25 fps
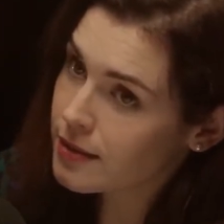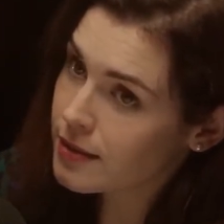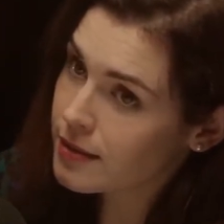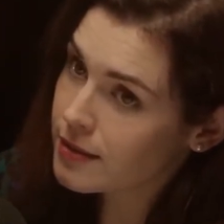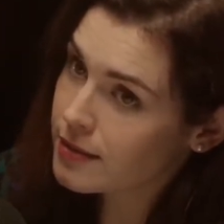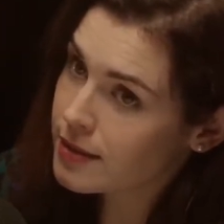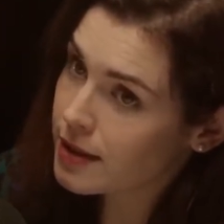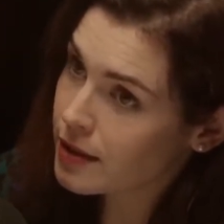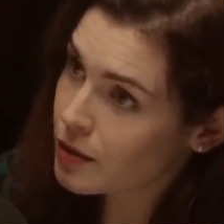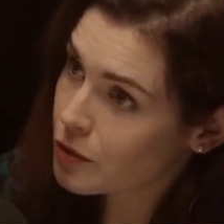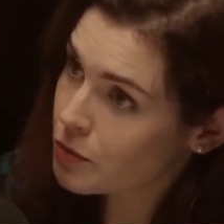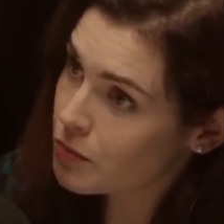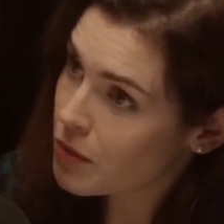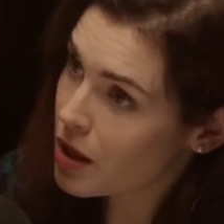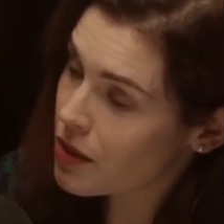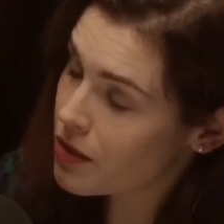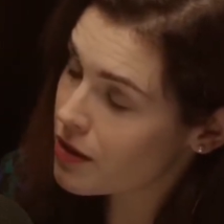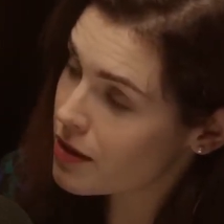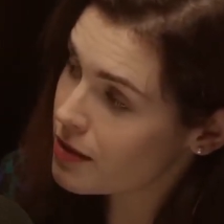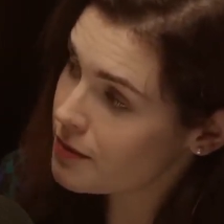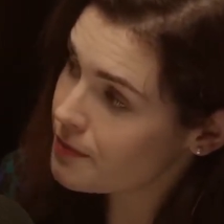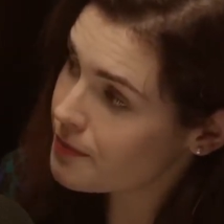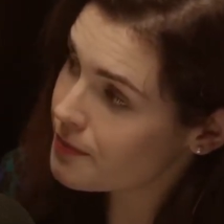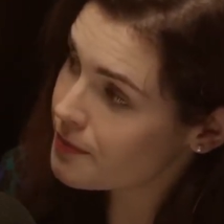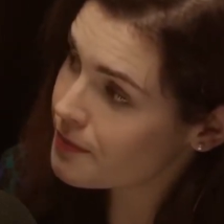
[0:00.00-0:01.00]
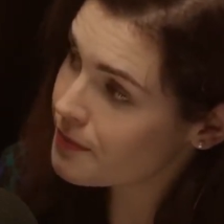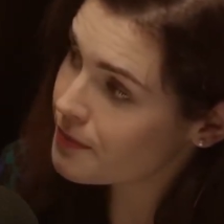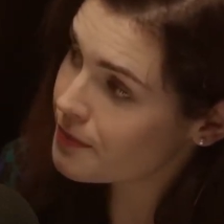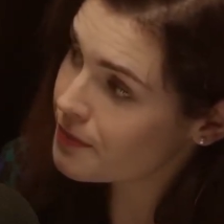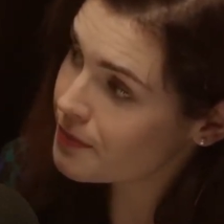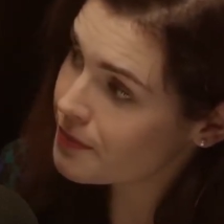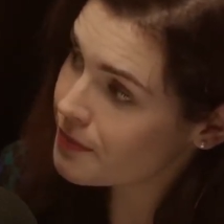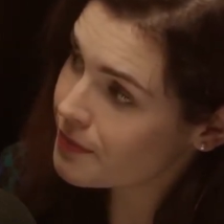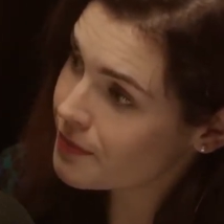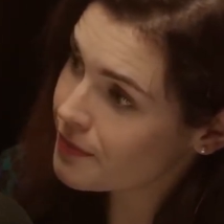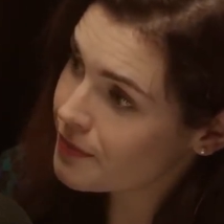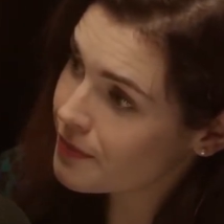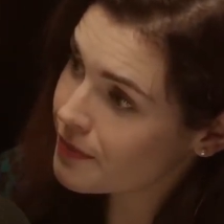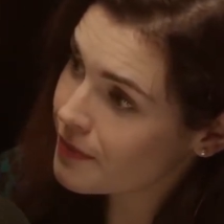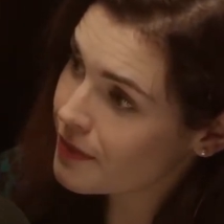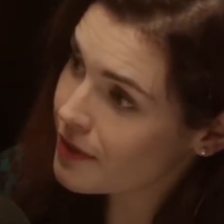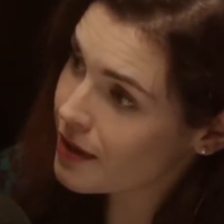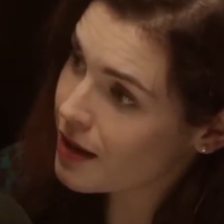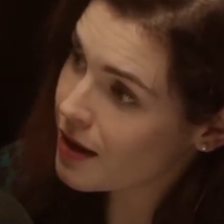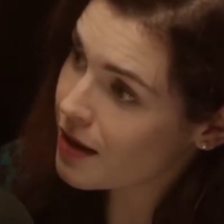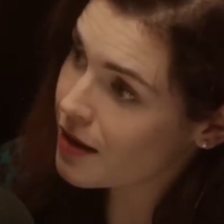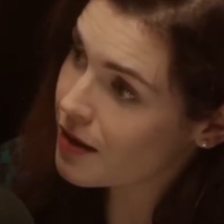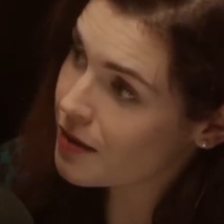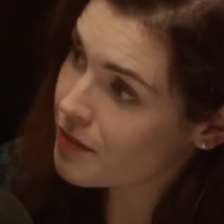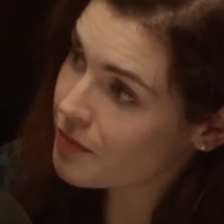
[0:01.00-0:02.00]
single mother
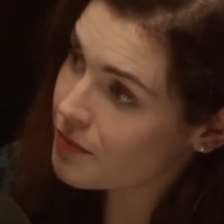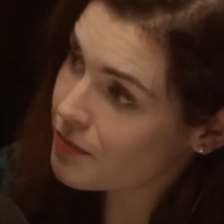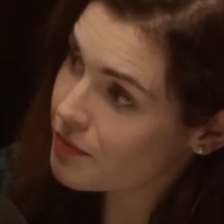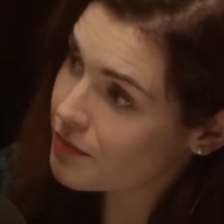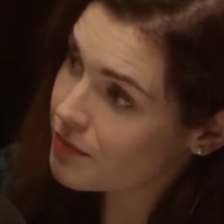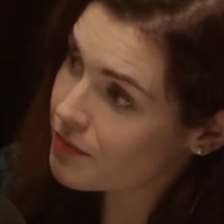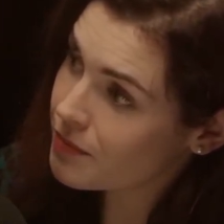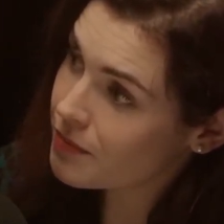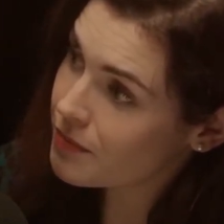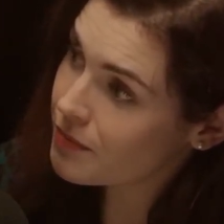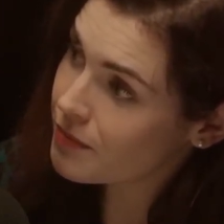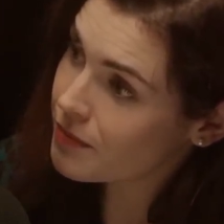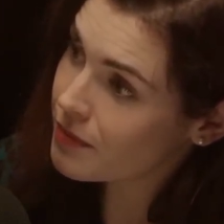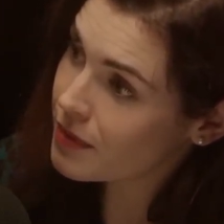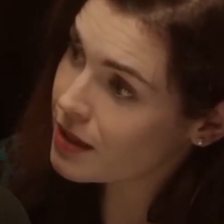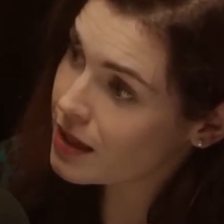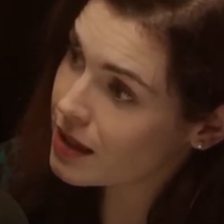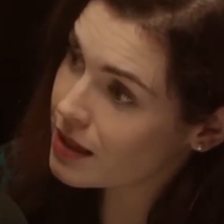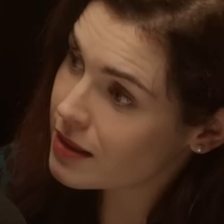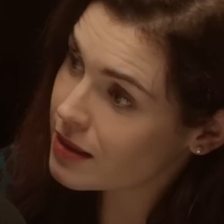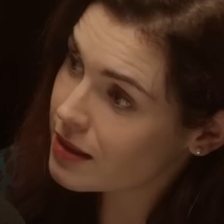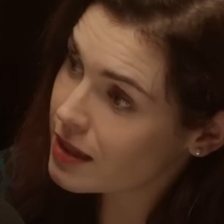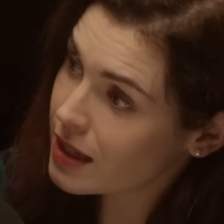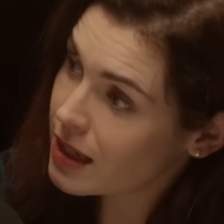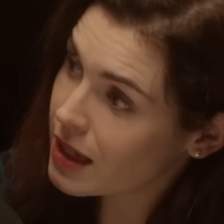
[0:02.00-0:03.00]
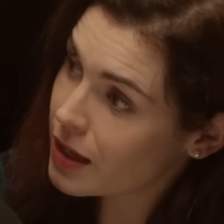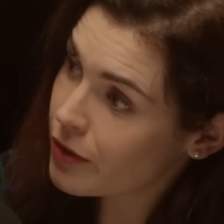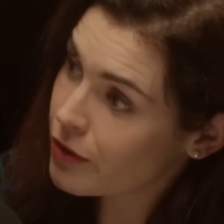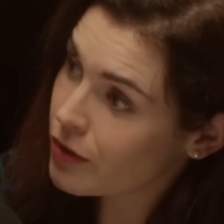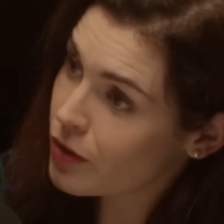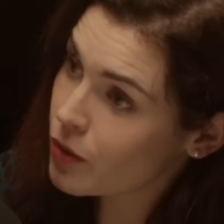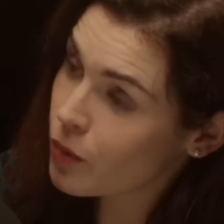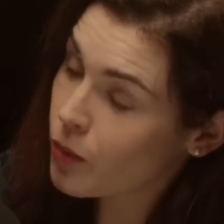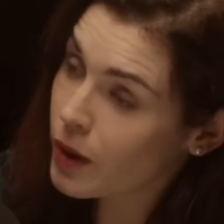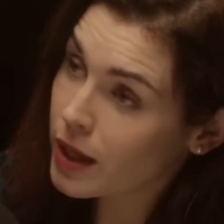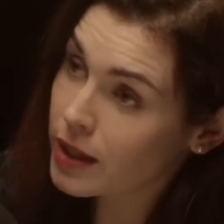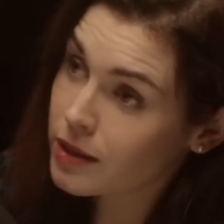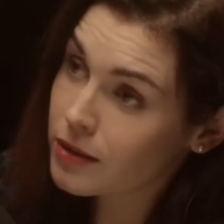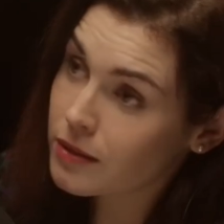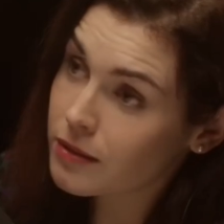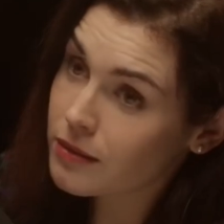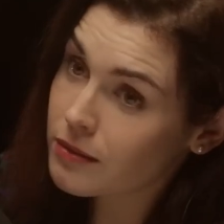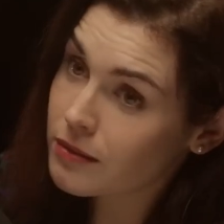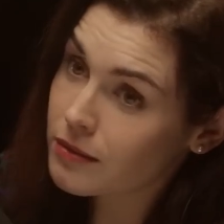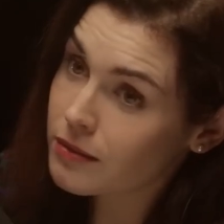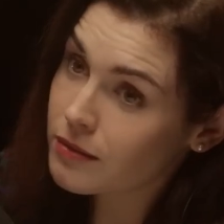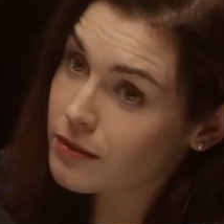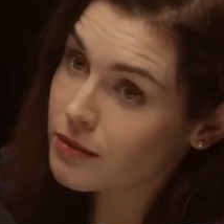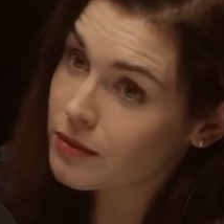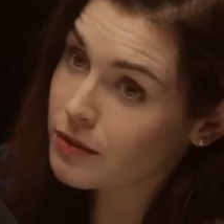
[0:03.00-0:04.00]
in the era when